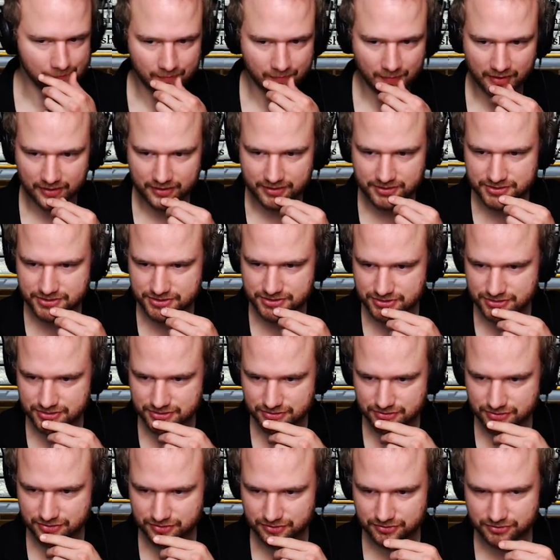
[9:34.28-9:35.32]

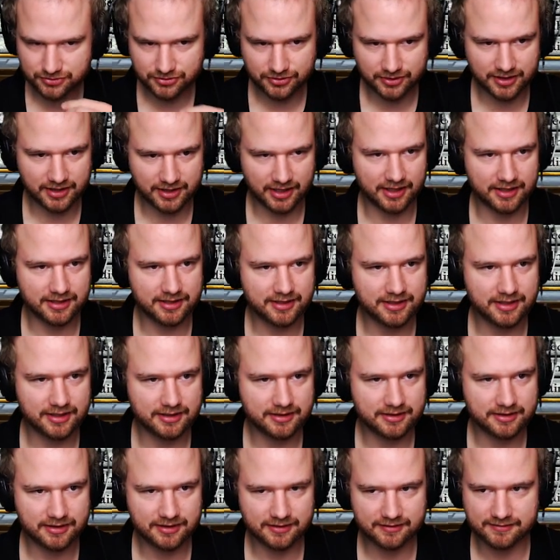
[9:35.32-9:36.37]
Archduke. Yeah, he
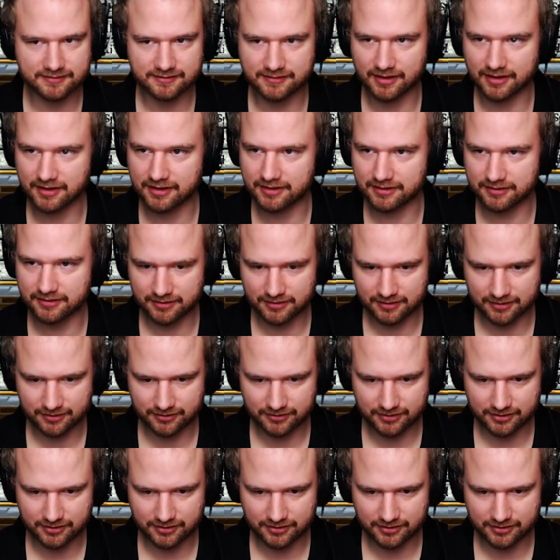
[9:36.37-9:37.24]
can stay in there.